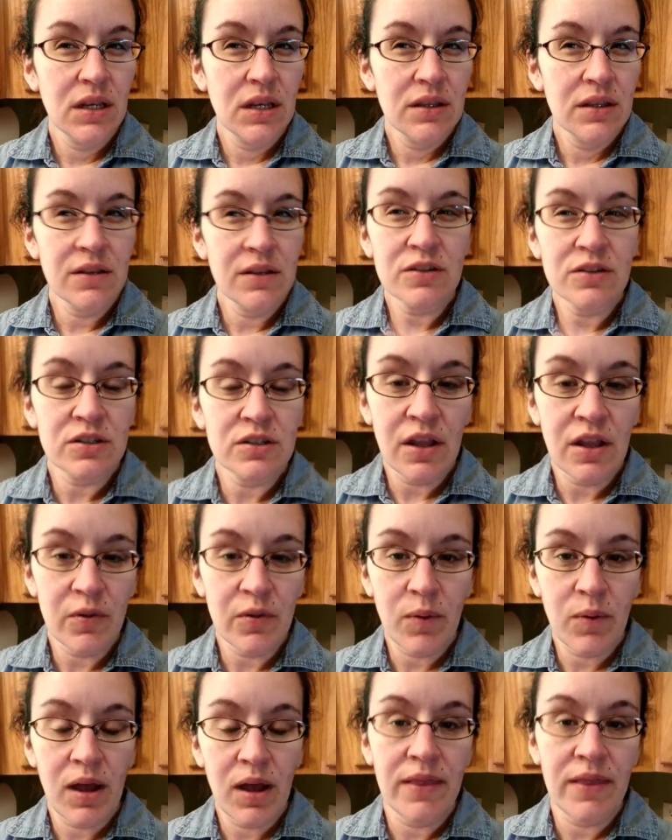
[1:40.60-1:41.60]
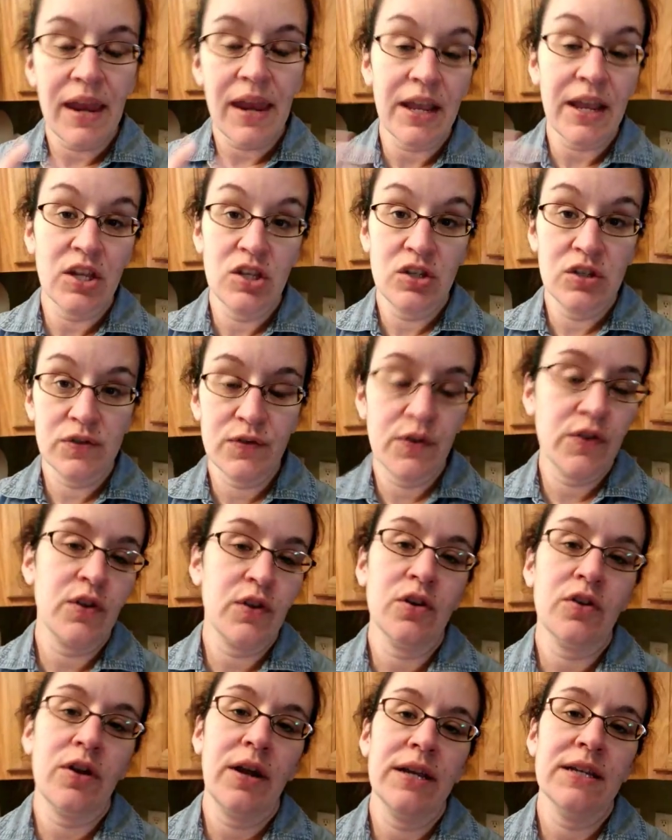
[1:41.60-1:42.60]
and there's another one that I could use for
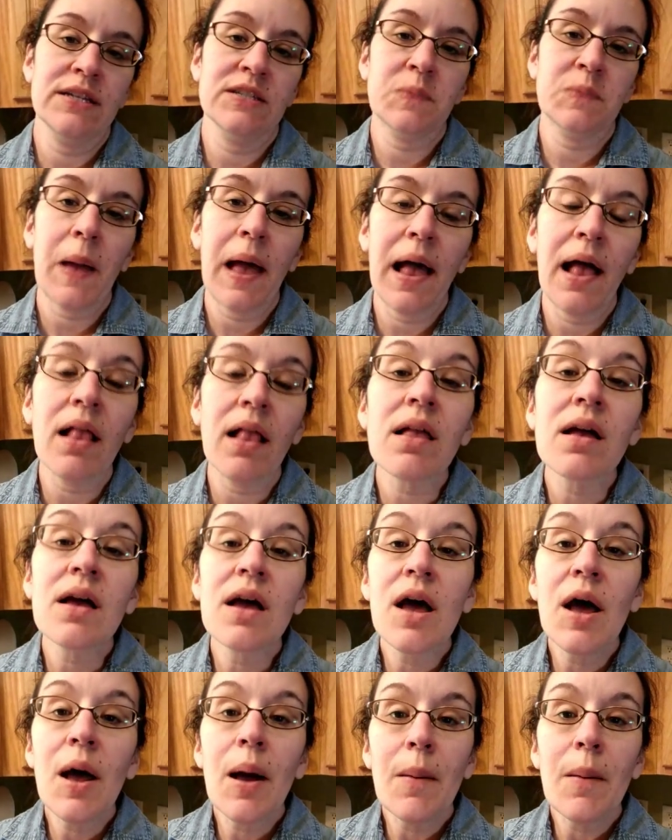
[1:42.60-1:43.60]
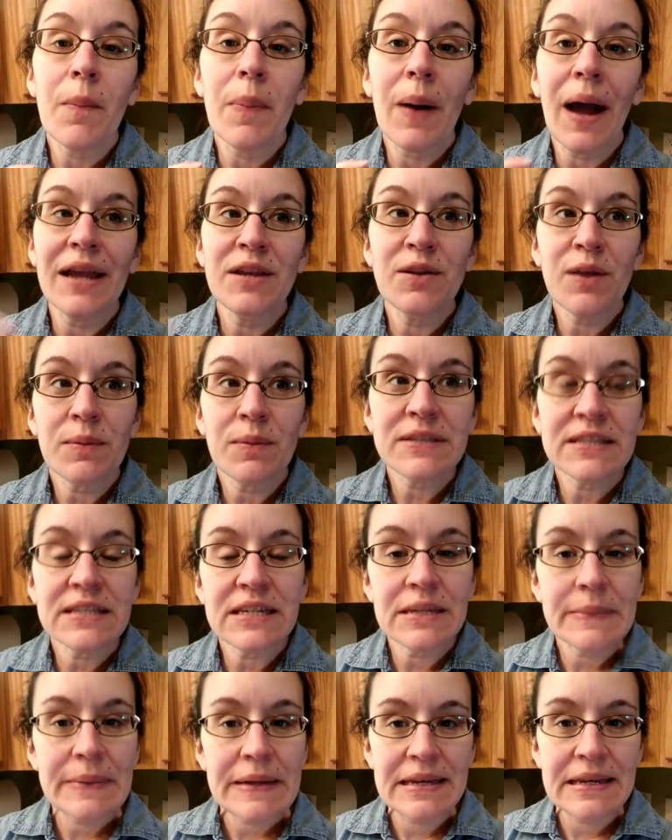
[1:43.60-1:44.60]
third grade as well. But I knew it wasn't
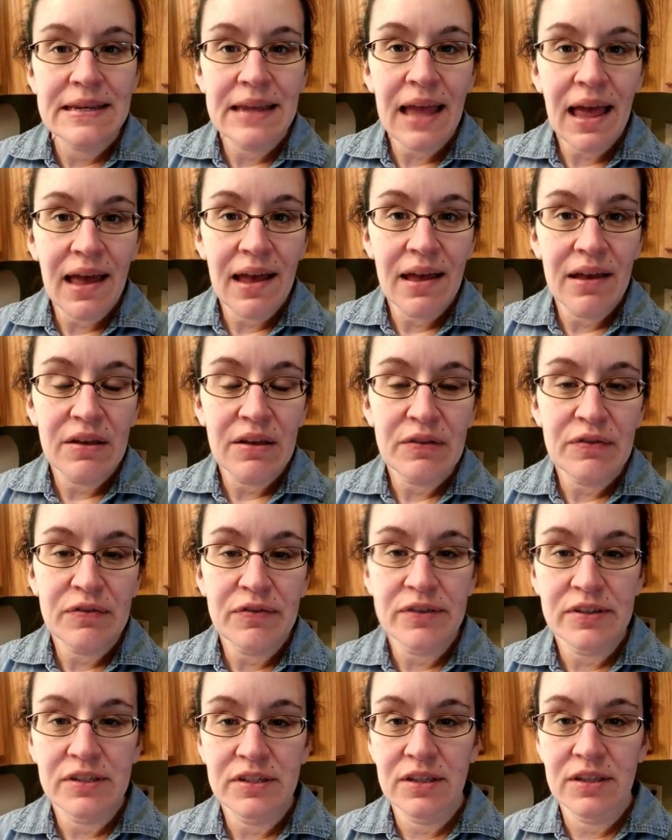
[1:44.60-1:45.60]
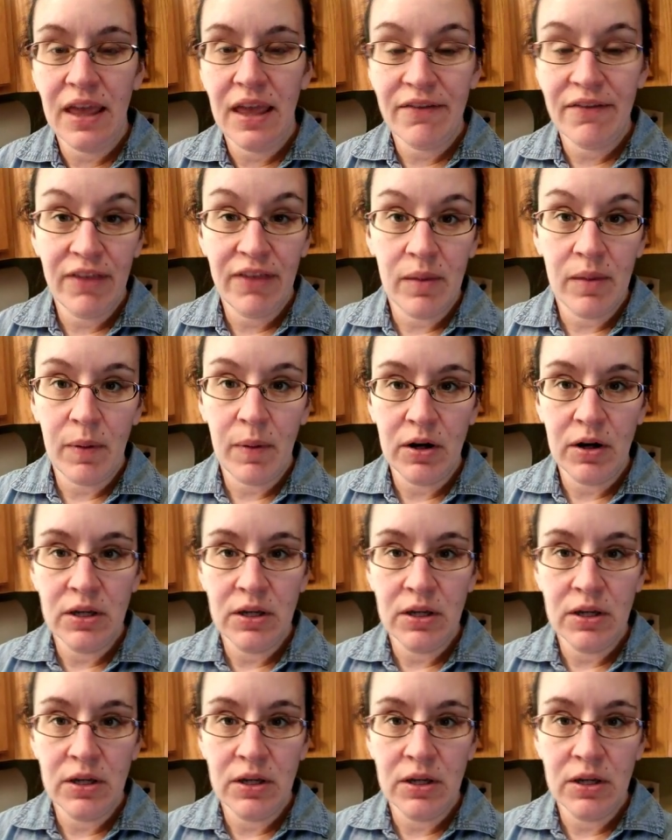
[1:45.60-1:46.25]
going to be enough to like fill up our